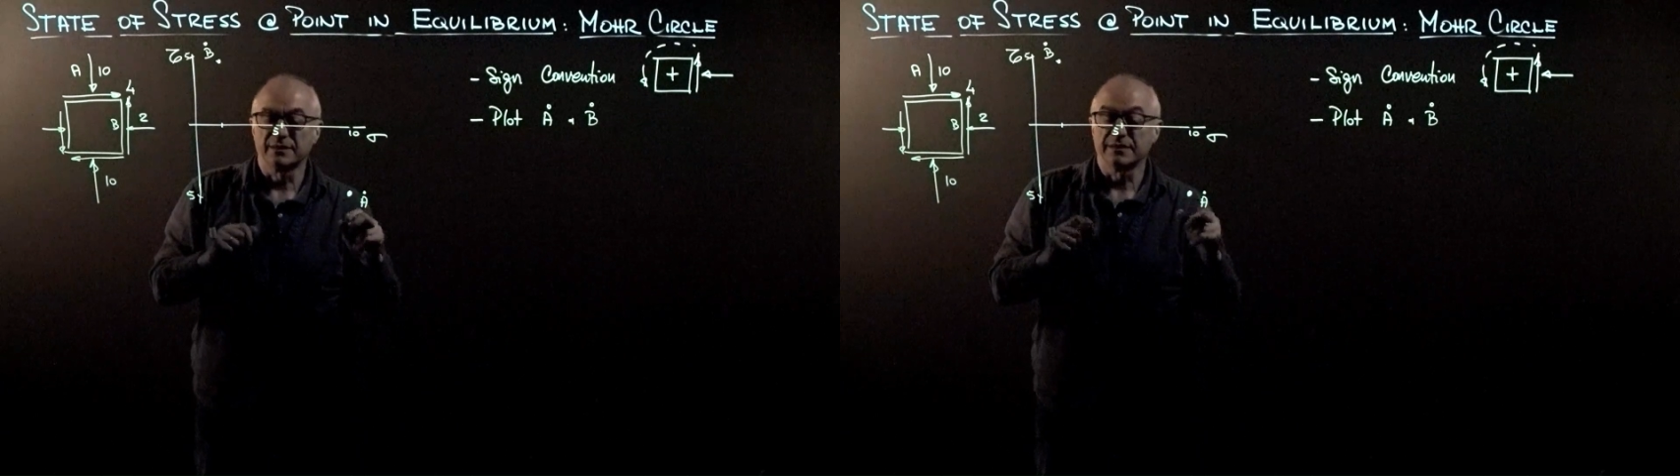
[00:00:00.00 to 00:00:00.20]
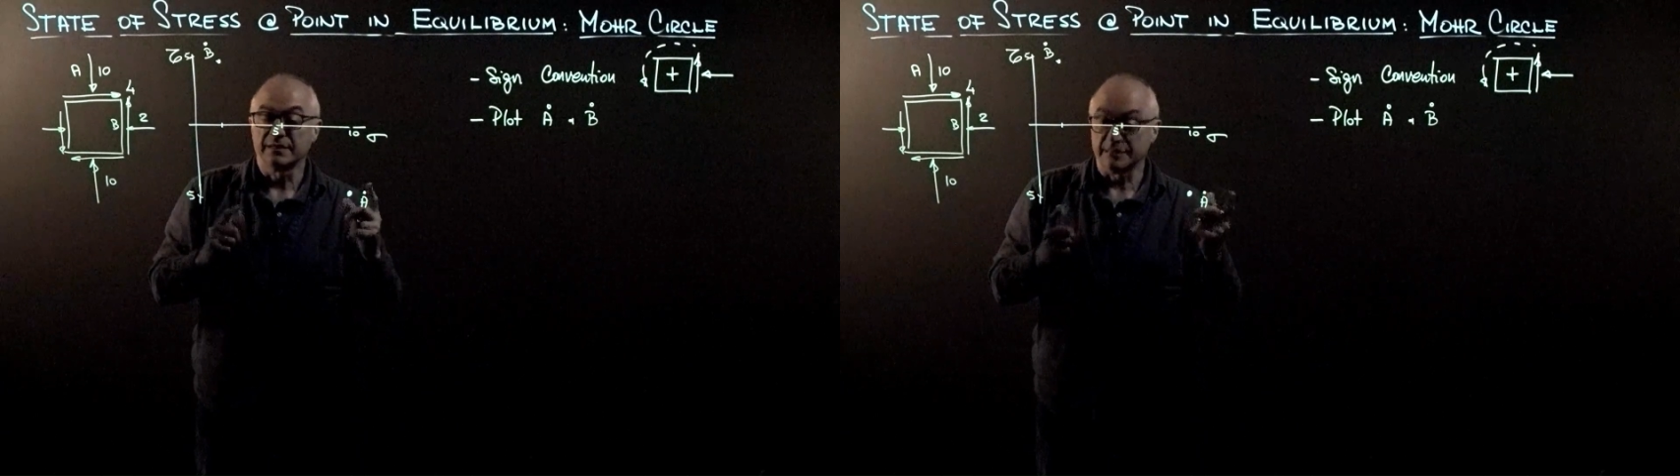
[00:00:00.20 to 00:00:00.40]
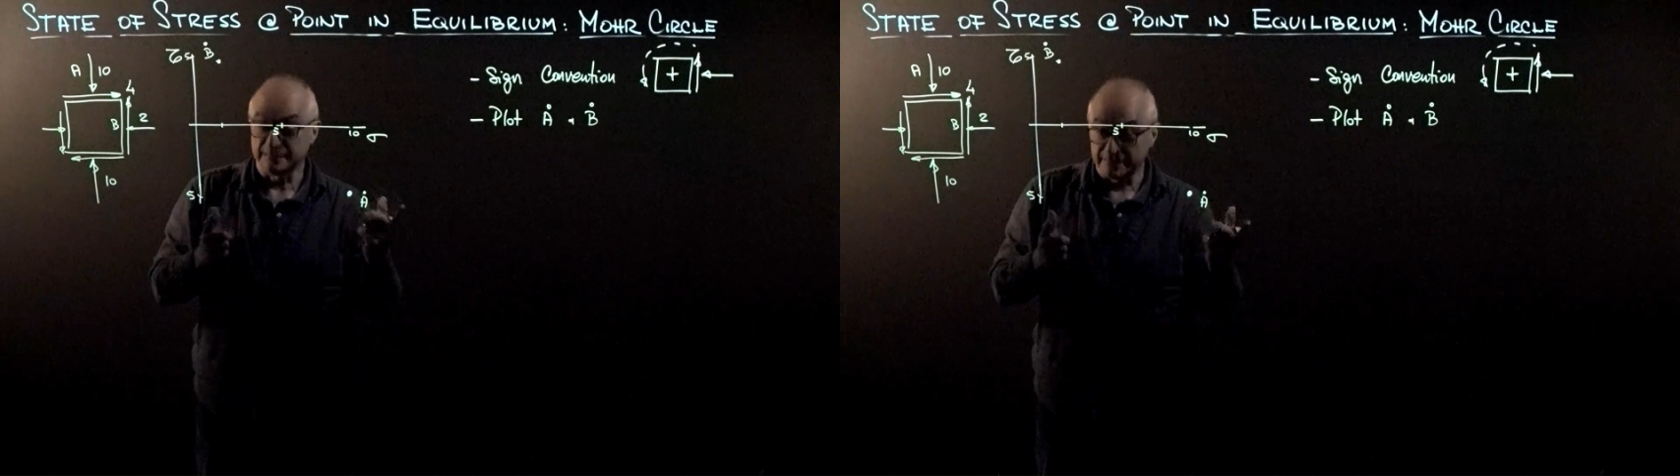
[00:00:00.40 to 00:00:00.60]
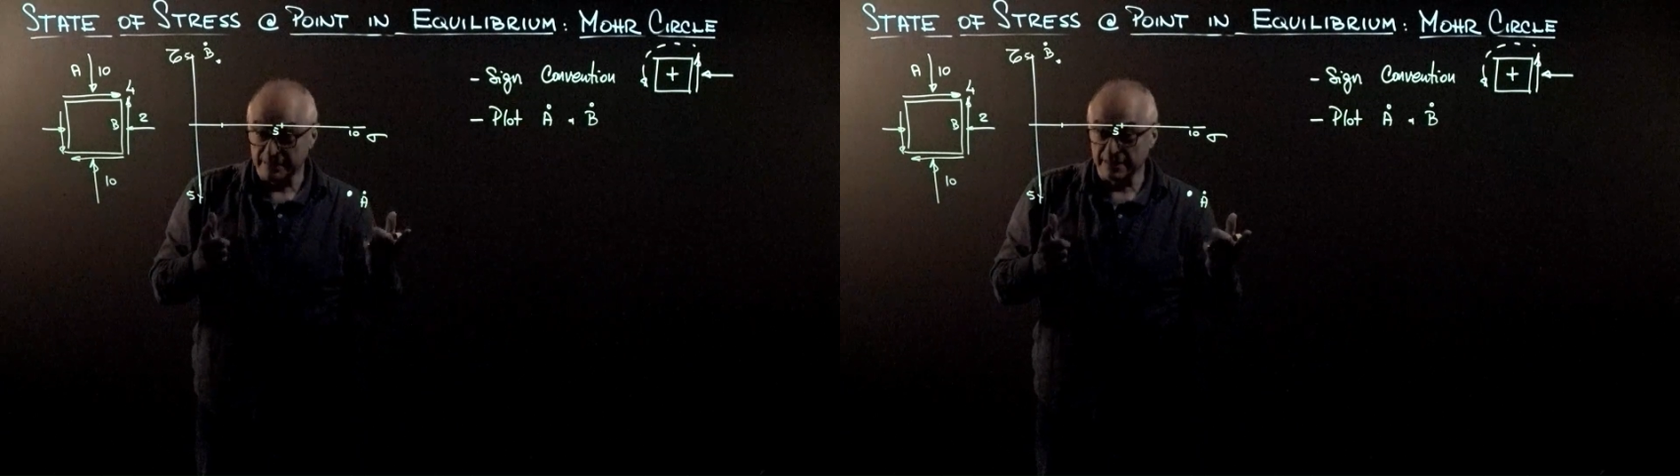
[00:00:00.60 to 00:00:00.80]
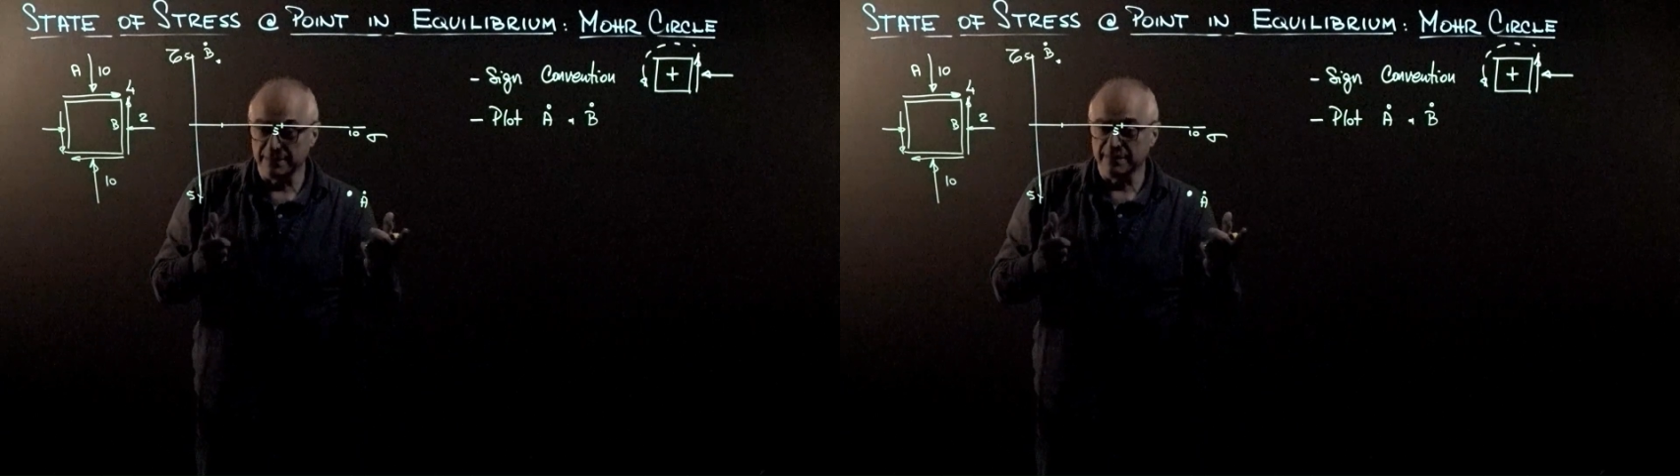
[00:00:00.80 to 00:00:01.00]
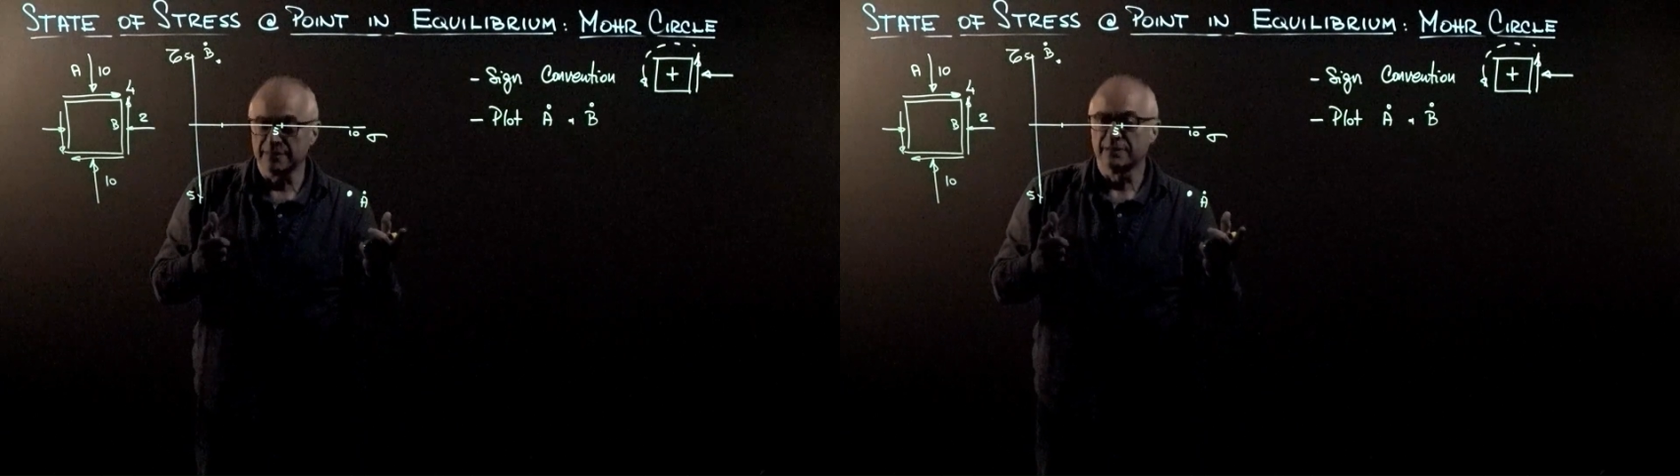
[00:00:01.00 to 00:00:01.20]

Indeed,